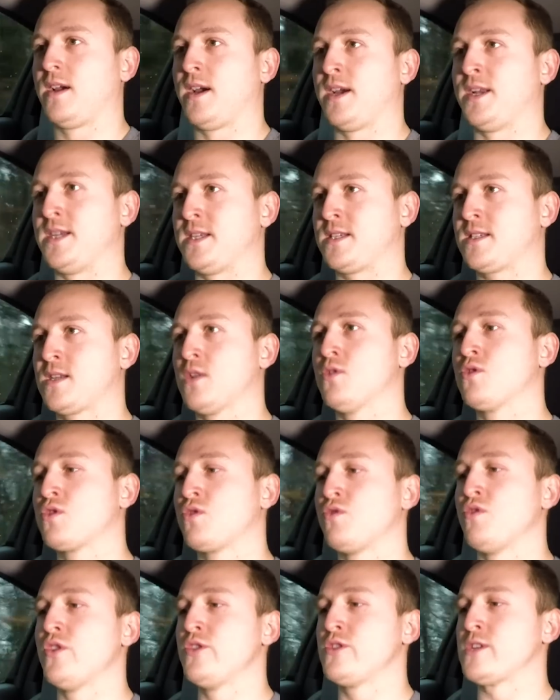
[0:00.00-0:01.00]
And it's still
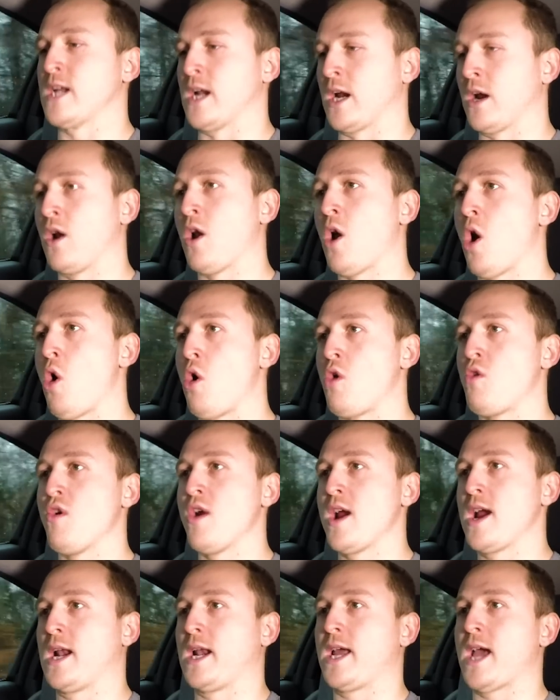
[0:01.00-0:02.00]
cruising along
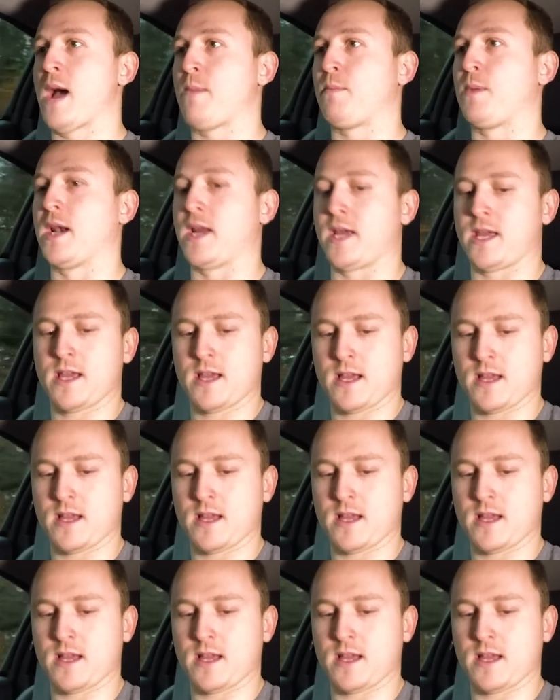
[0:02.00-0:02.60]
really happily.